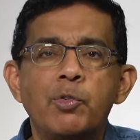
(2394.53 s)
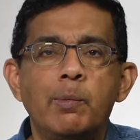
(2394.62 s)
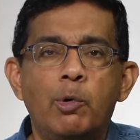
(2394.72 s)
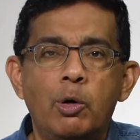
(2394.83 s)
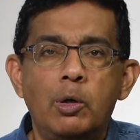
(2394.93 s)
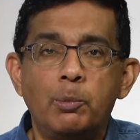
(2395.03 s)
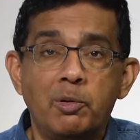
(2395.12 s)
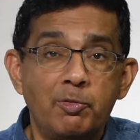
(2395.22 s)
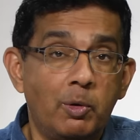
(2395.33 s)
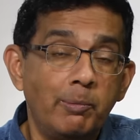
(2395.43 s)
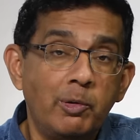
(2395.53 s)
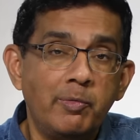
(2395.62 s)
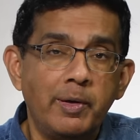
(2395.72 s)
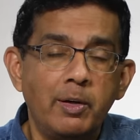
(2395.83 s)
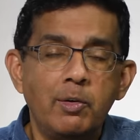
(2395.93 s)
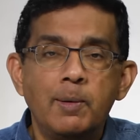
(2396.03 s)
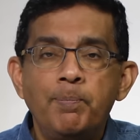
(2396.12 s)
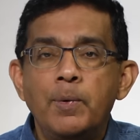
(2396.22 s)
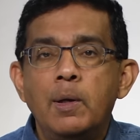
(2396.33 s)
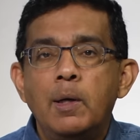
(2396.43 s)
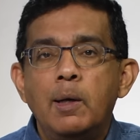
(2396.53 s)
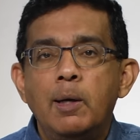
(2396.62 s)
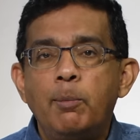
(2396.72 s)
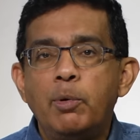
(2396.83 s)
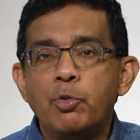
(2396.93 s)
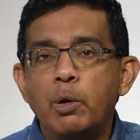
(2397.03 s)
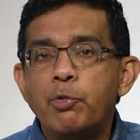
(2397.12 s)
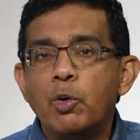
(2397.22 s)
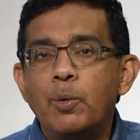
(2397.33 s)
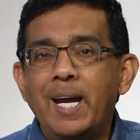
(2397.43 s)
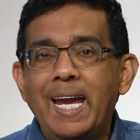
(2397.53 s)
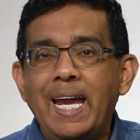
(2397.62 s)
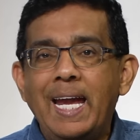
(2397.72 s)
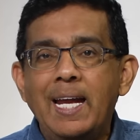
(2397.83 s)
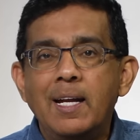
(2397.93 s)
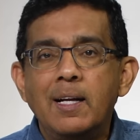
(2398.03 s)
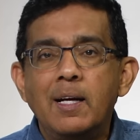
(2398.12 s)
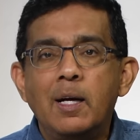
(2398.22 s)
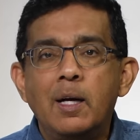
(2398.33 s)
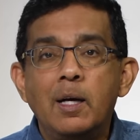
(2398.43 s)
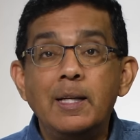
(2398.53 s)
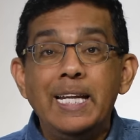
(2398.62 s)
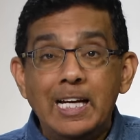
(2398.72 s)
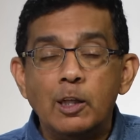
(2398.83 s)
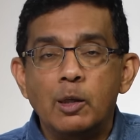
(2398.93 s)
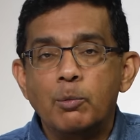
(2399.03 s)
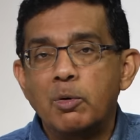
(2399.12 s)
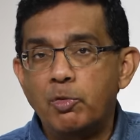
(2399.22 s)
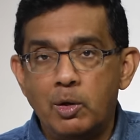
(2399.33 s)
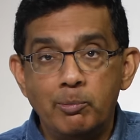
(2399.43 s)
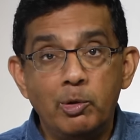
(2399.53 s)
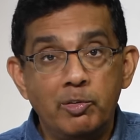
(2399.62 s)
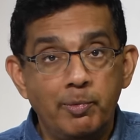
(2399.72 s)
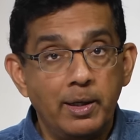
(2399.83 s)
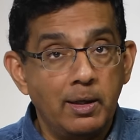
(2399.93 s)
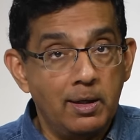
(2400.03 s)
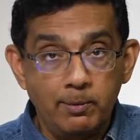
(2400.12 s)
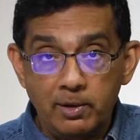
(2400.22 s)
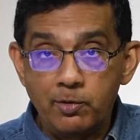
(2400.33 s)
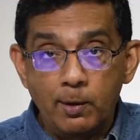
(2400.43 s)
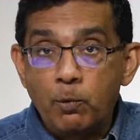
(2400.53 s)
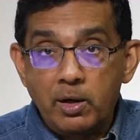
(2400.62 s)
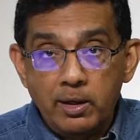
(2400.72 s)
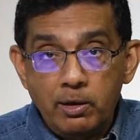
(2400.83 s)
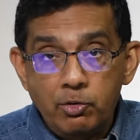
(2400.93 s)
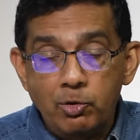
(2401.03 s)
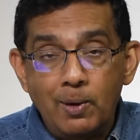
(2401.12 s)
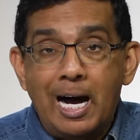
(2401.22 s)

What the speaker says: was a moral reform movement. It was also a legal reform movement. In other words, they wanted to